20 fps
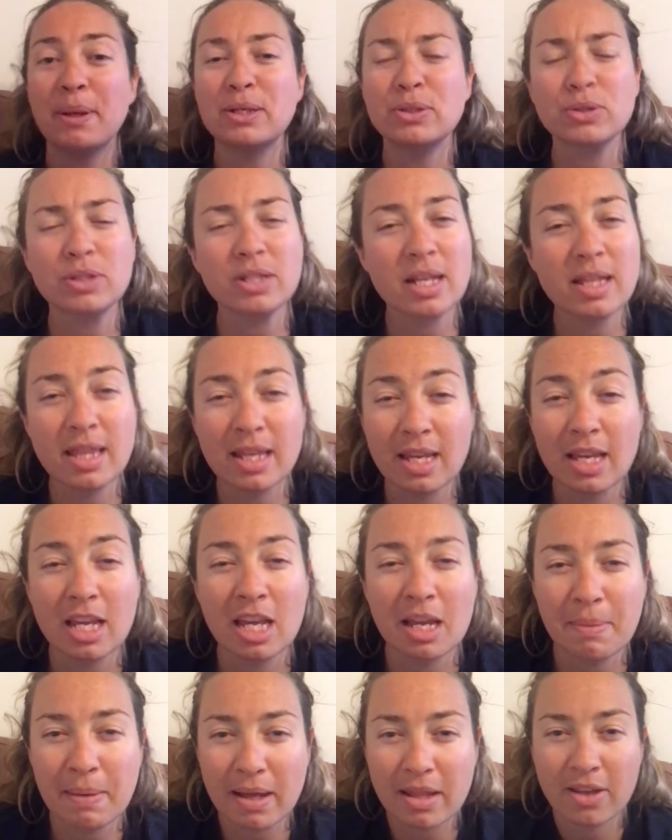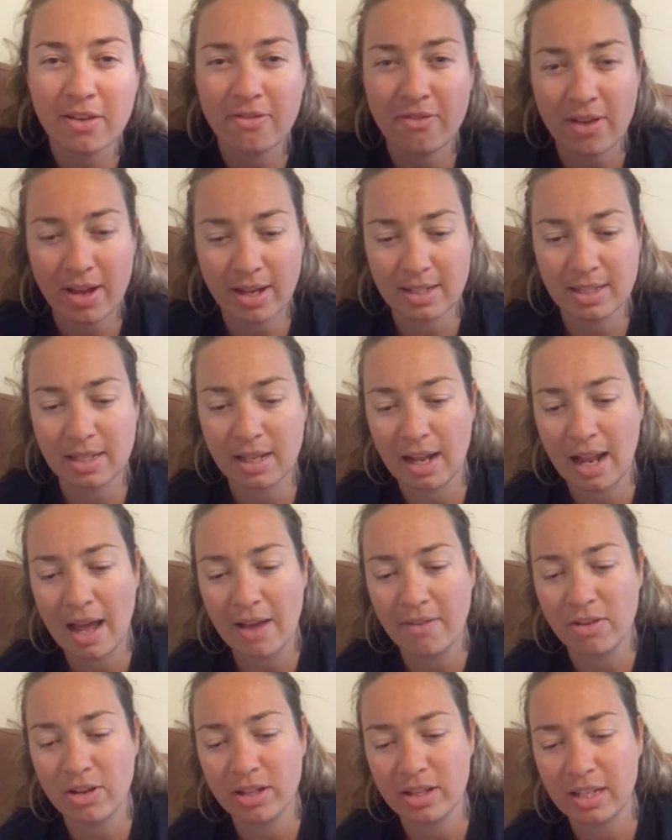he's also thinking about the effects they'll
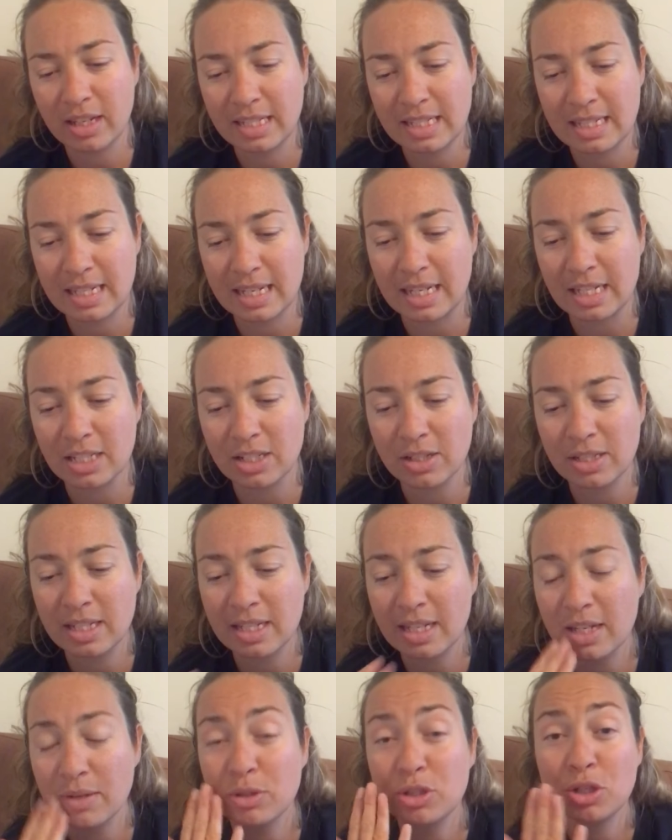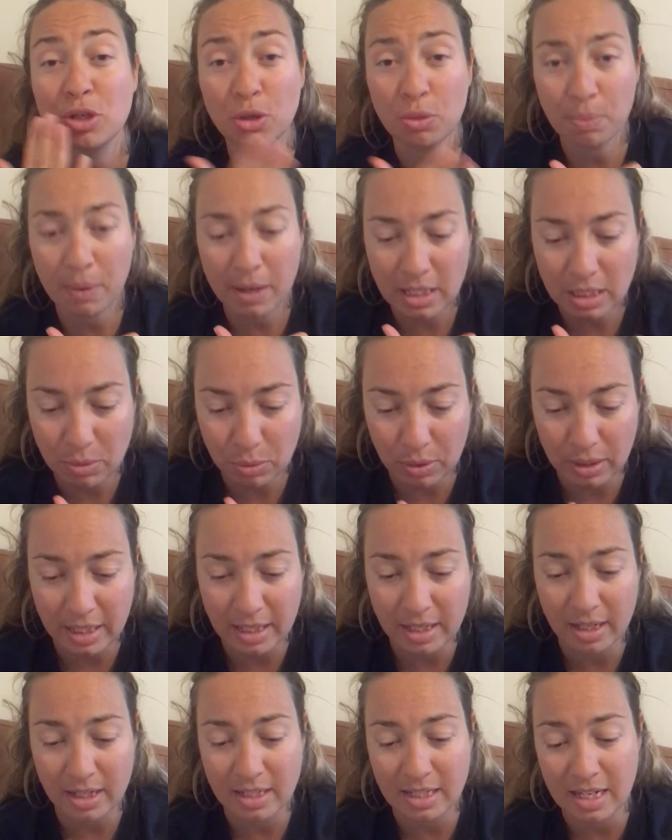have, isn't he? So he's thinking toothpaste will clean
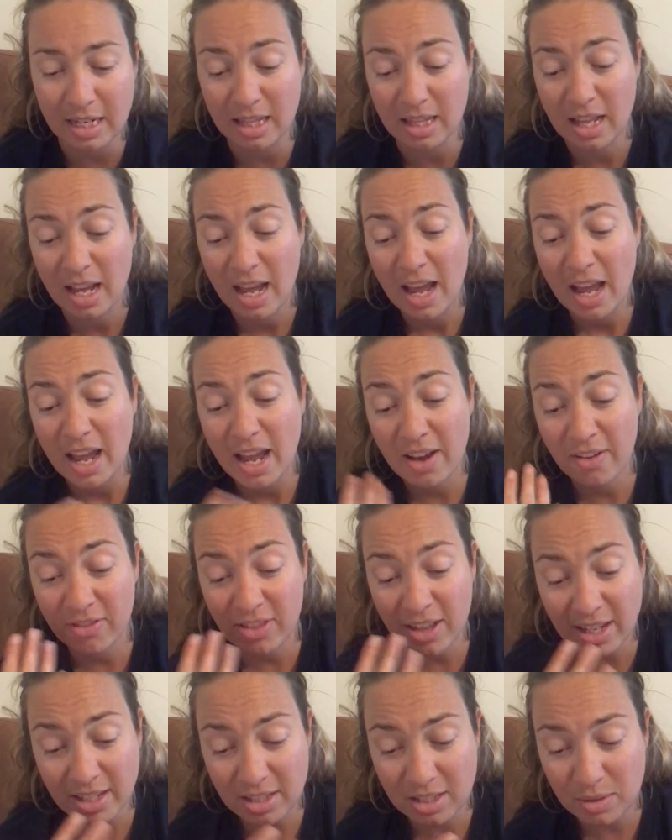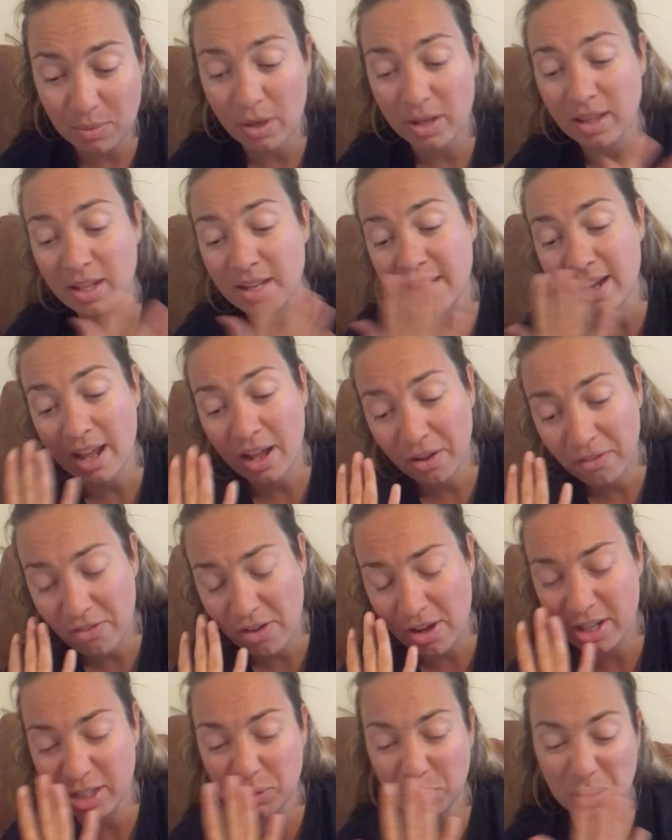her teeth. If that doesn't work, the nail
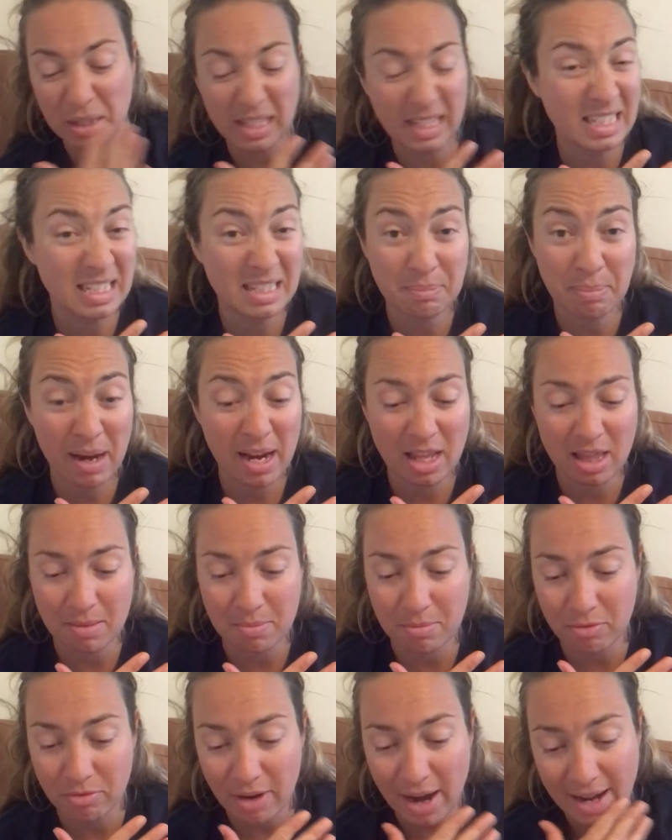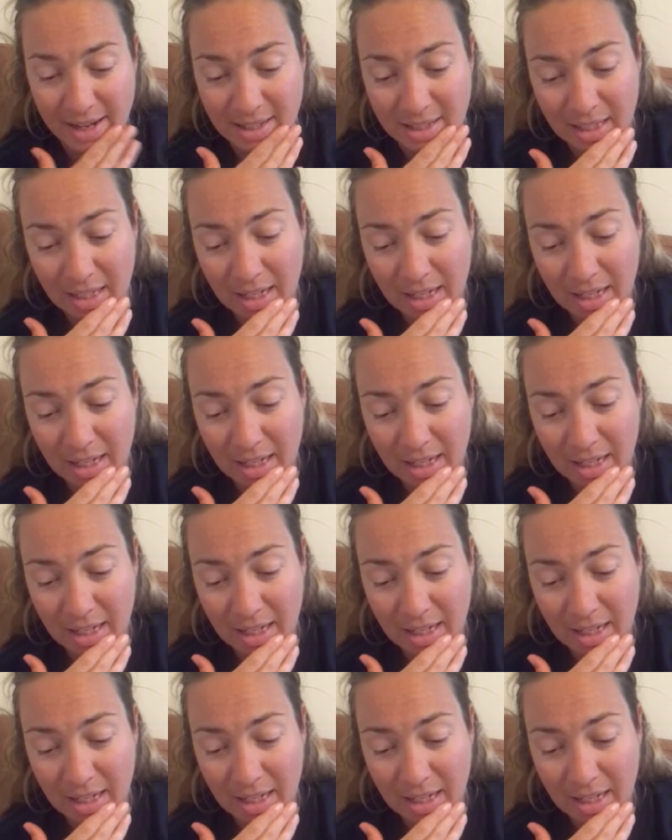varnish will at least paint them red.